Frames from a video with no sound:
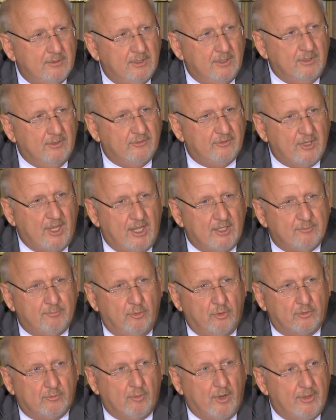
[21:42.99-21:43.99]
in the science
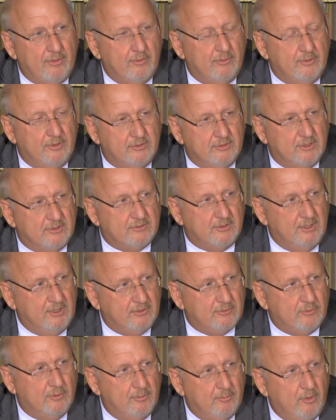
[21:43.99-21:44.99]
book rather than just the
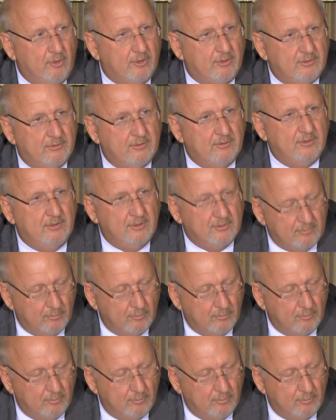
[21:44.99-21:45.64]
history books.